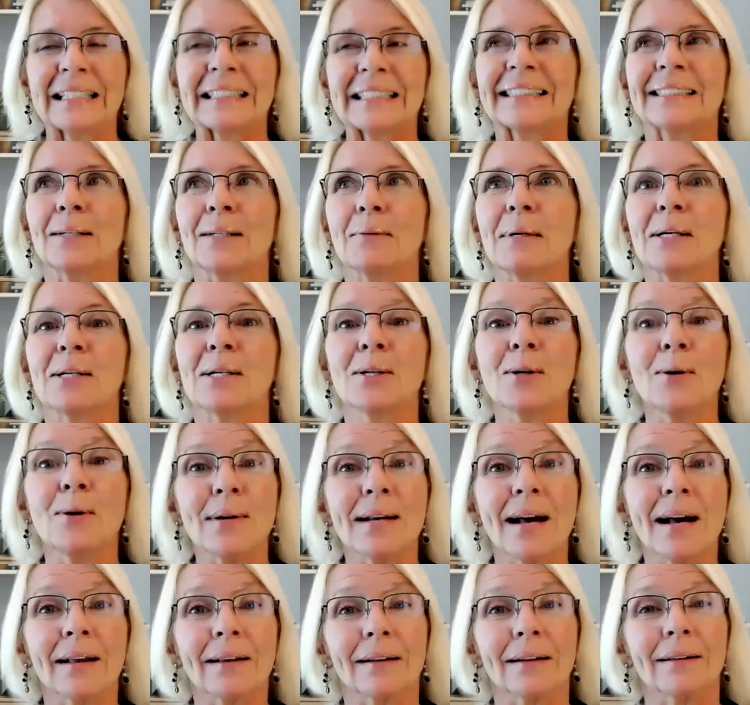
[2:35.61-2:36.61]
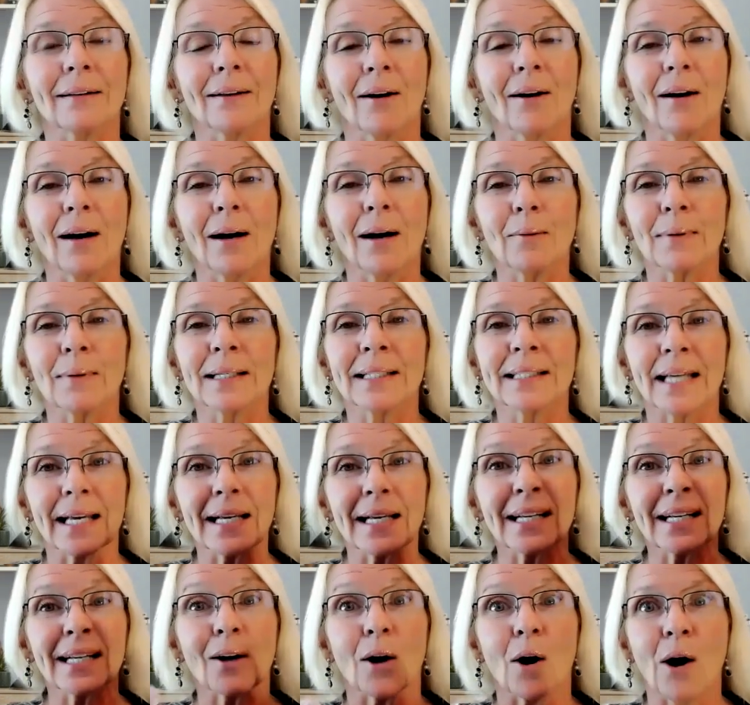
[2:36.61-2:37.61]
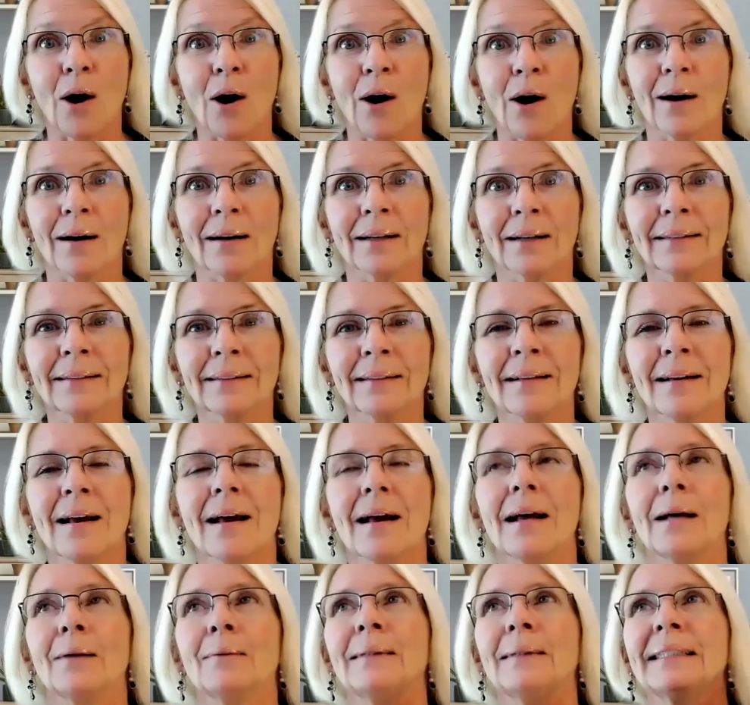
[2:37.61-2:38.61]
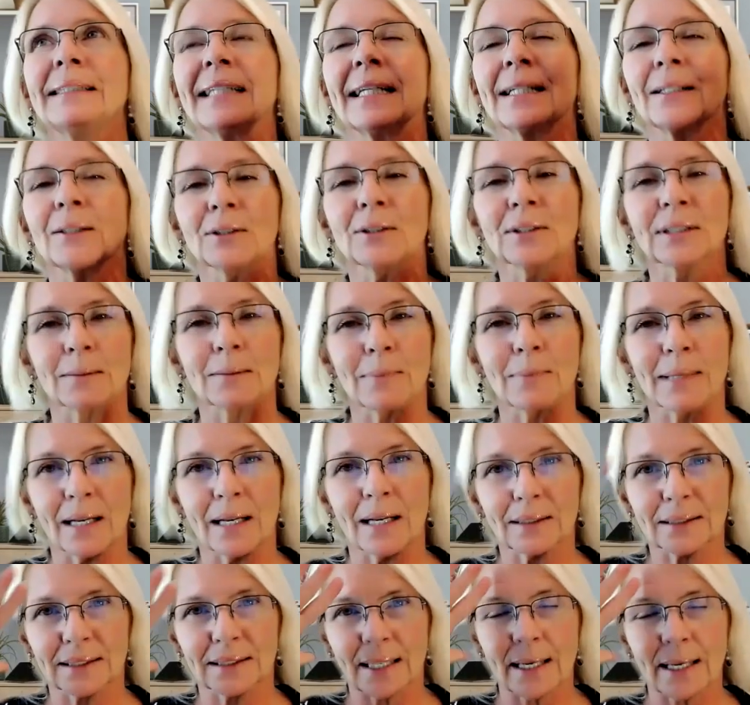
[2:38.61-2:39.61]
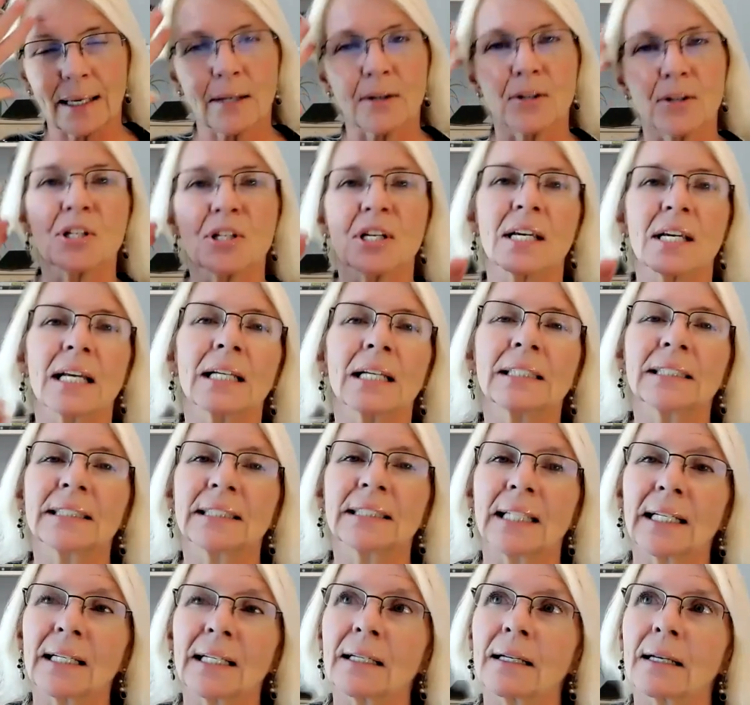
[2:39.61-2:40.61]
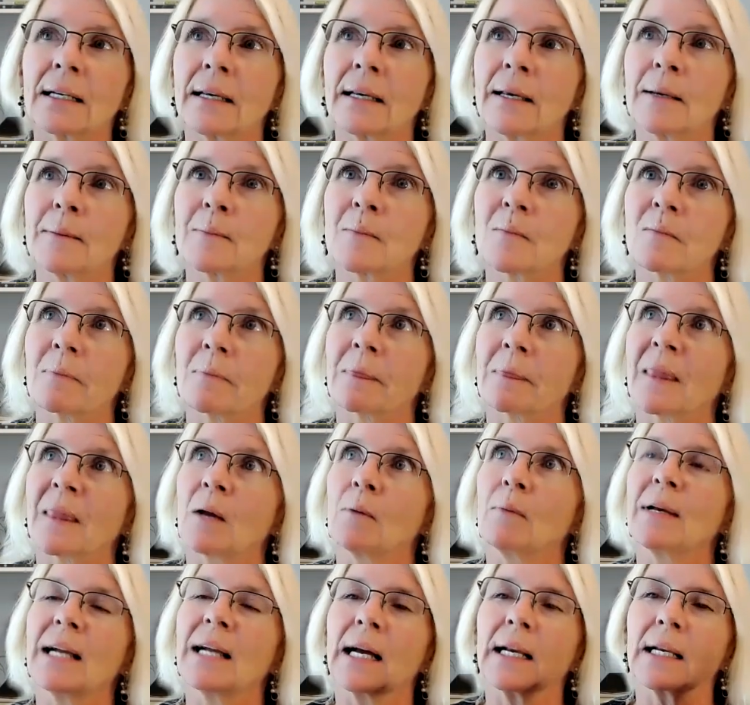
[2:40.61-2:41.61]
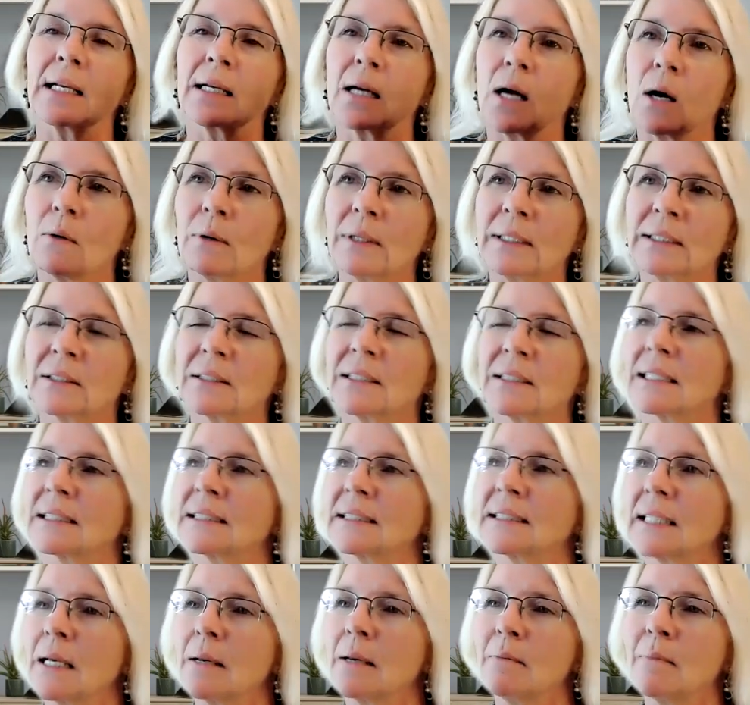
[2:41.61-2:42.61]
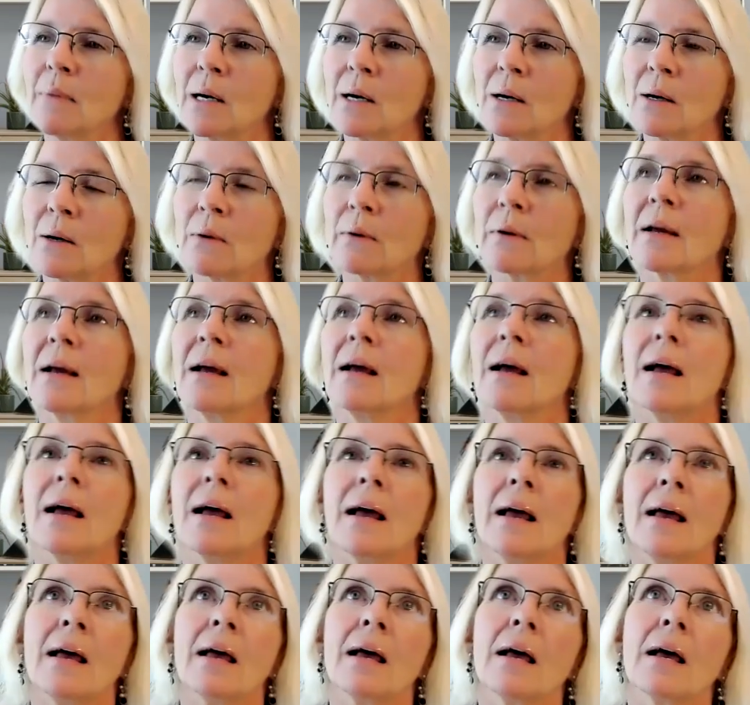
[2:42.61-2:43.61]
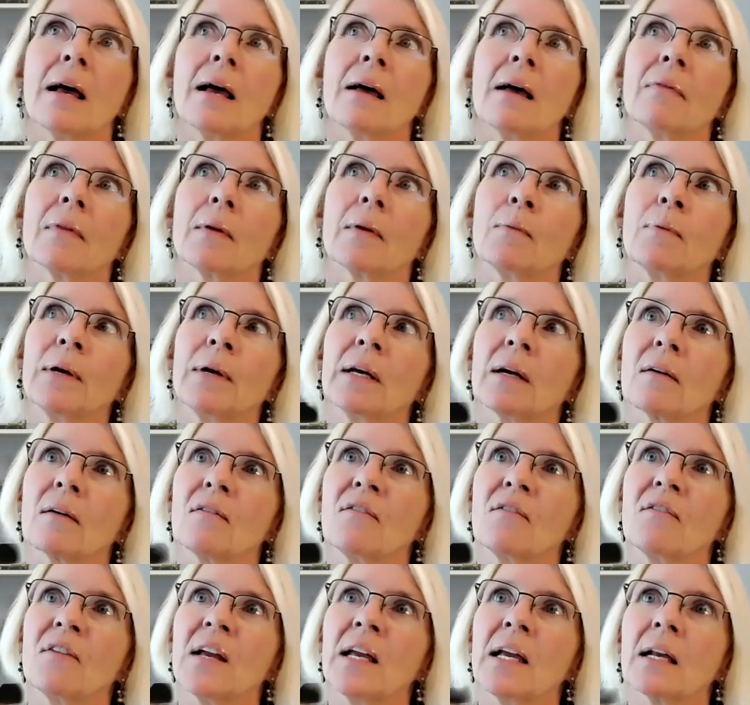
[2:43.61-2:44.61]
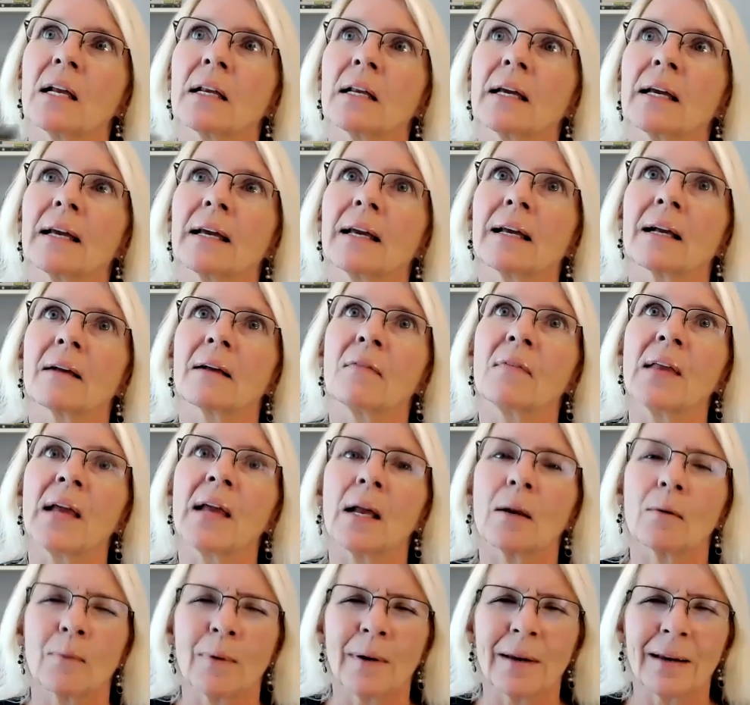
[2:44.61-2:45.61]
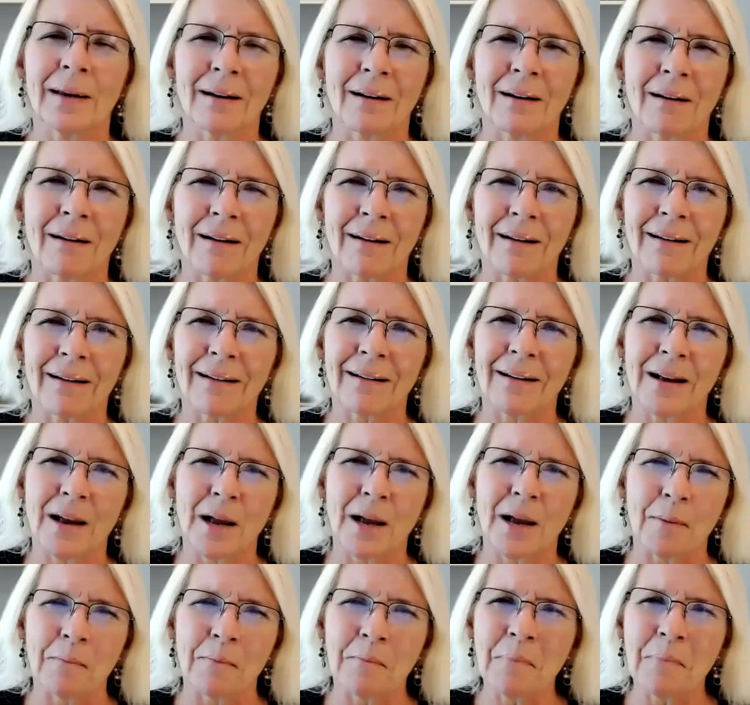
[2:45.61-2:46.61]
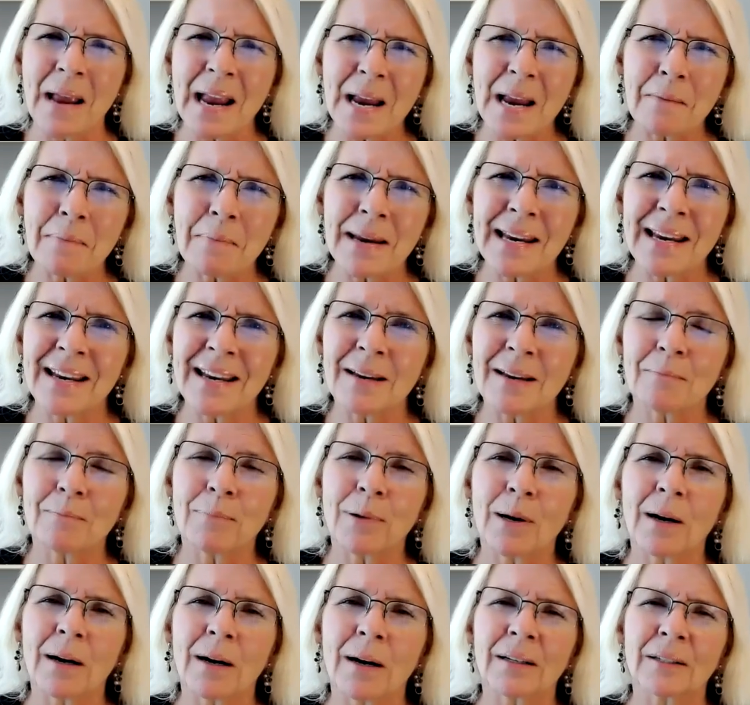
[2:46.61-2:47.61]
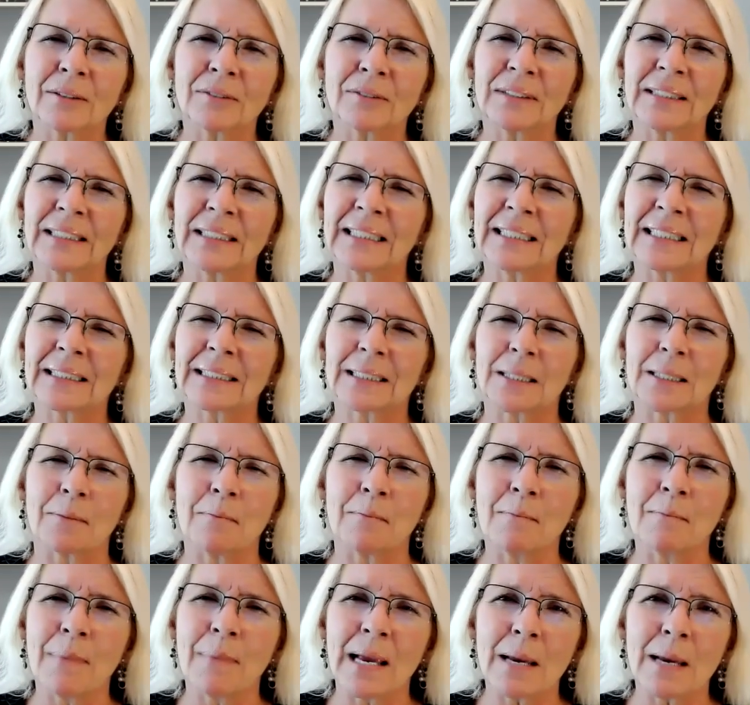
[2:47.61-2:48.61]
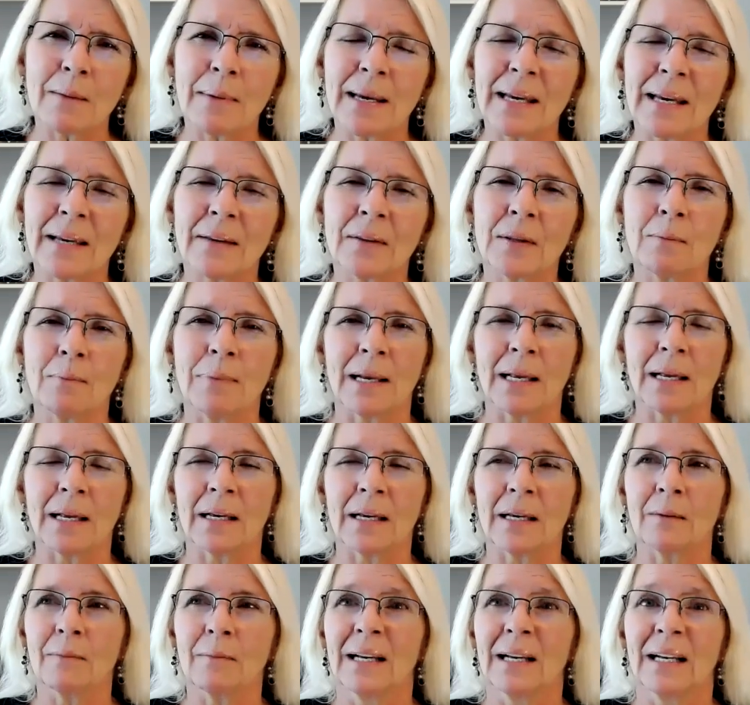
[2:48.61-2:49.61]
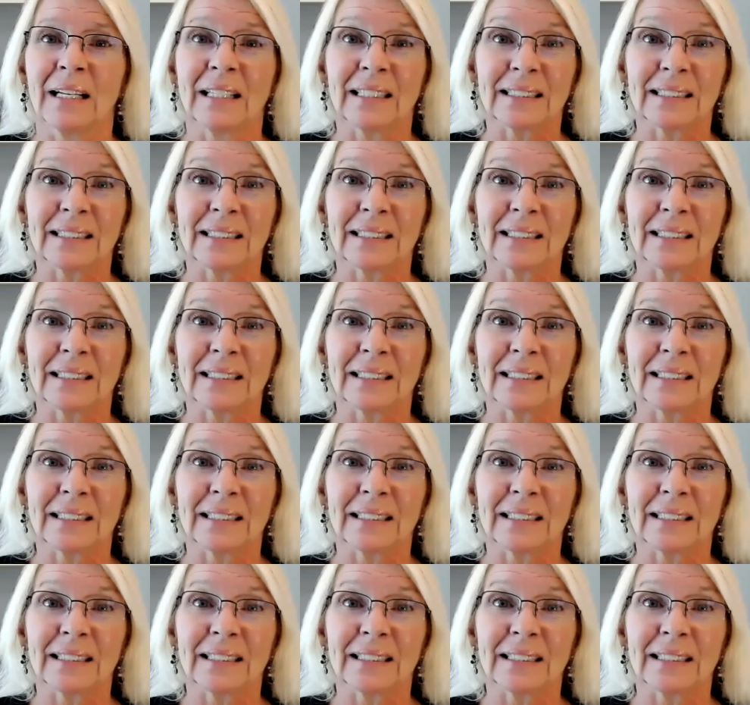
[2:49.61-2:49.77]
So we do that a lot. We take it on and we take on somebody else's energy. And then, secondly, we kind of go into that same mode and we are feeling that we are maybe part of it, maybe the blame.